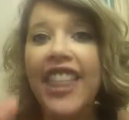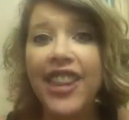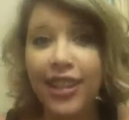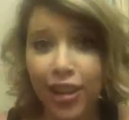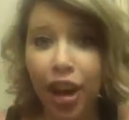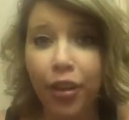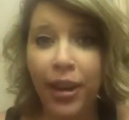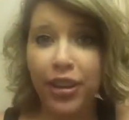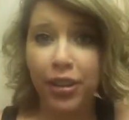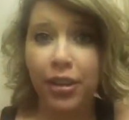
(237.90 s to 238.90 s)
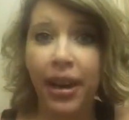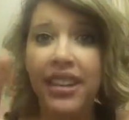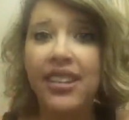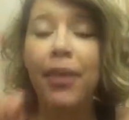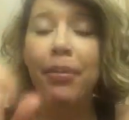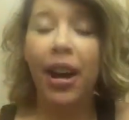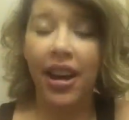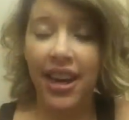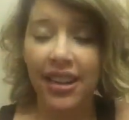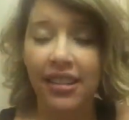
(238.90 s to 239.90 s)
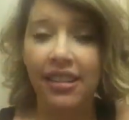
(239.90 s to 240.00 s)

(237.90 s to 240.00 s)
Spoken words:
This is confirmation for somebody. Somebody,